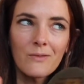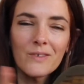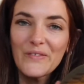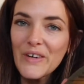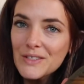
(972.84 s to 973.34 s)

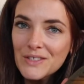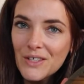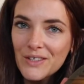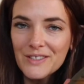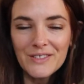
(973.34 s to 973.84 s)
with a very
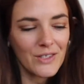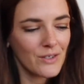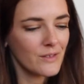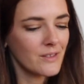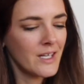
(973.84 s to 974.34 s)
solid
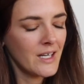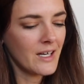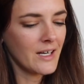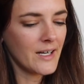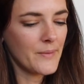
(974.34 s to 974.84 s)
sole,
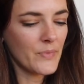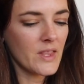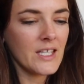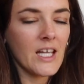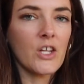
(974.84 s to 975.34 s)
um,
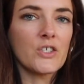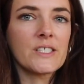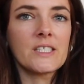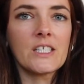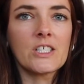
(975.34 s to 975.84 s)
the yellow
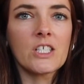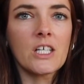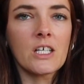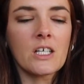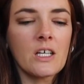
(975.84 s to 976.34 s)

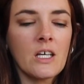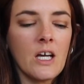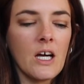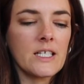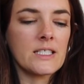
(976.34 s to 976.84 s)
stitching.
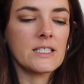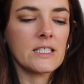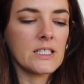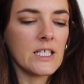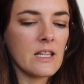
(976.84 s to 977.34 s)
I
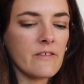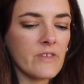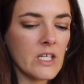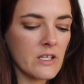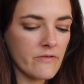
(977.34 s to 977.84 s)
didn't get the
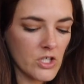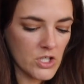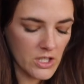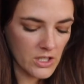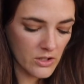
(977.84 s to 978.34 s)
vegan
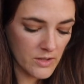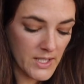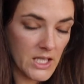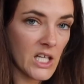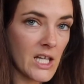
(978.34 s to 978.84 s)
version, I got them
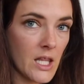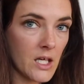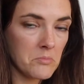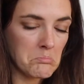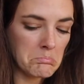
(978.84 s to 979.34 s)
in the
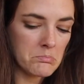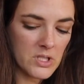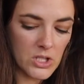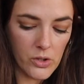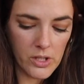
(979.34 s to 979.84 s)
leather,
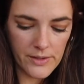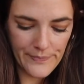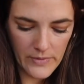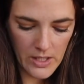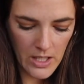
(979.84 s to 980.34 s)
sorry.
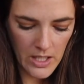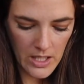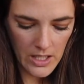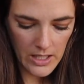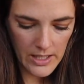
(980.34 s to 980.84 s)

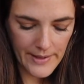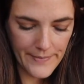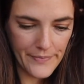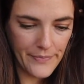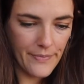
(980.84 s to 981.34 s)

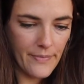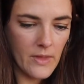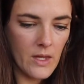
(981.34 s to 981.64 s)
Um,